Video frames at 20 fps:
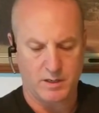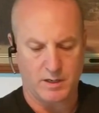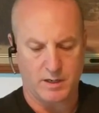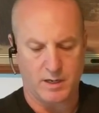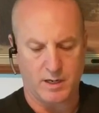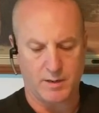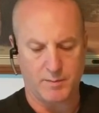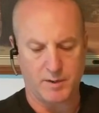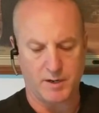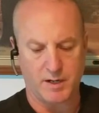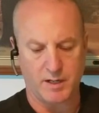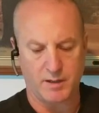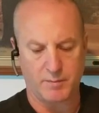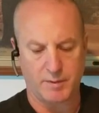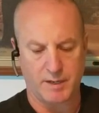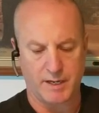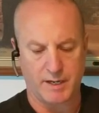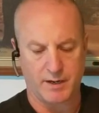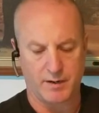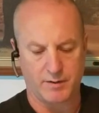I'm all
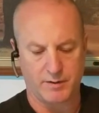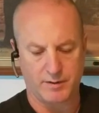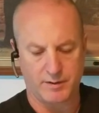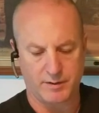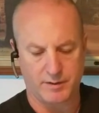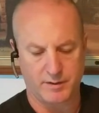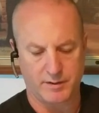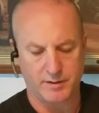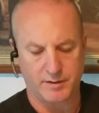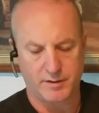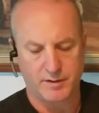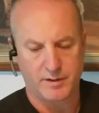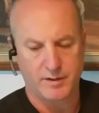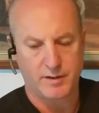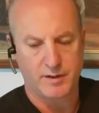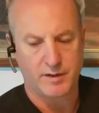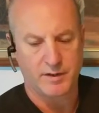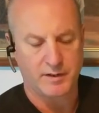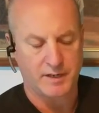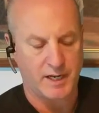about
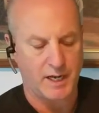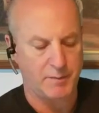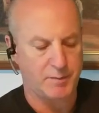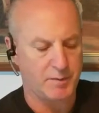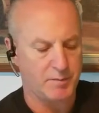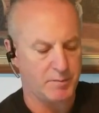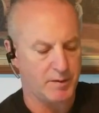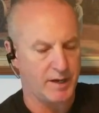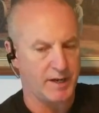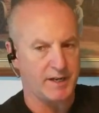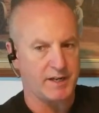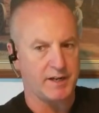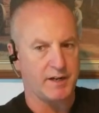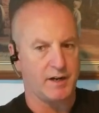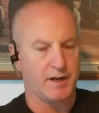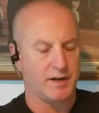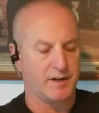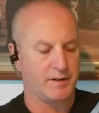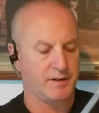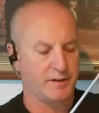keeping my
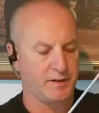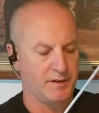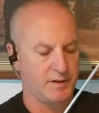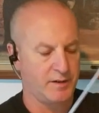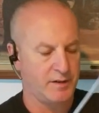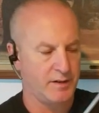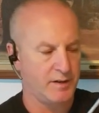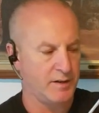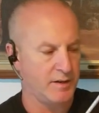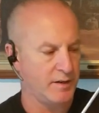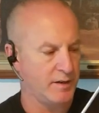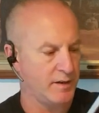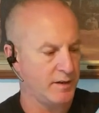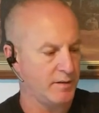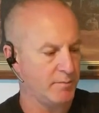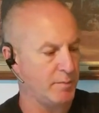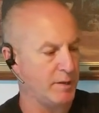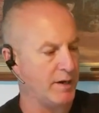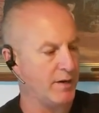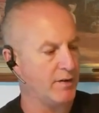gun
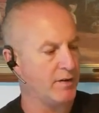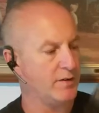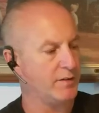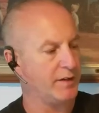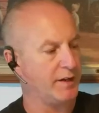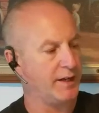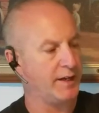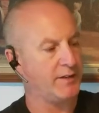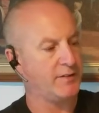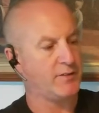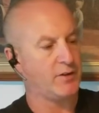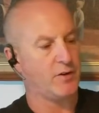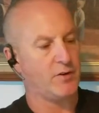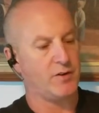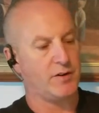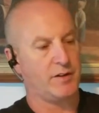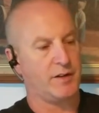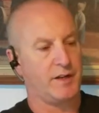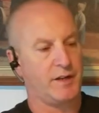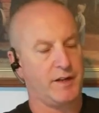barrel
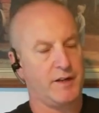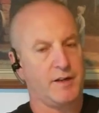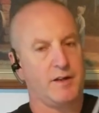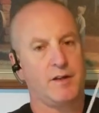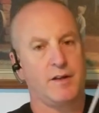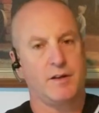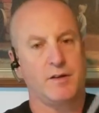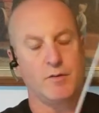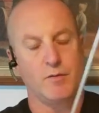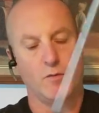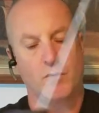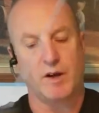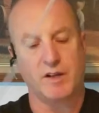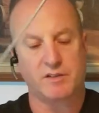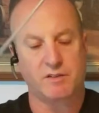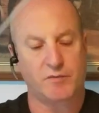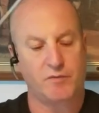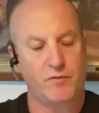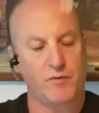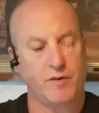internally
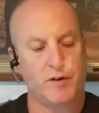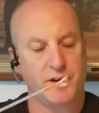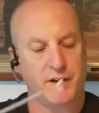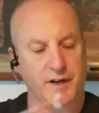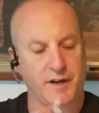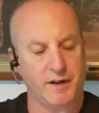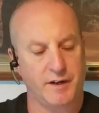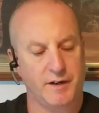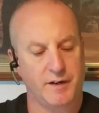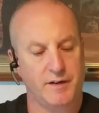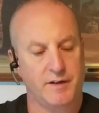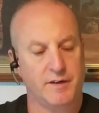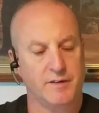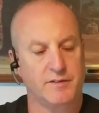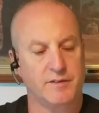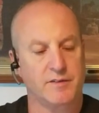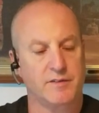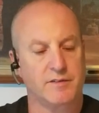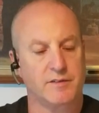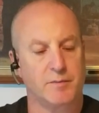rust-free because
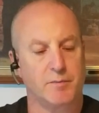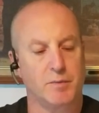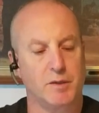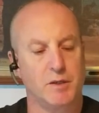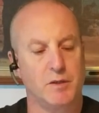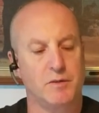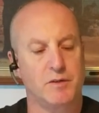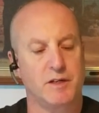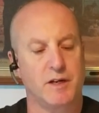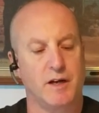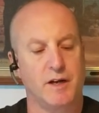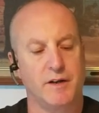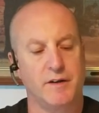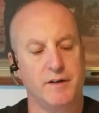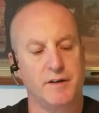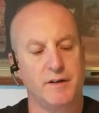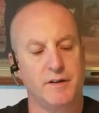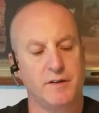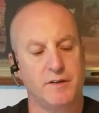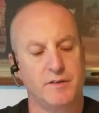this is a blued
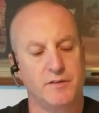gun.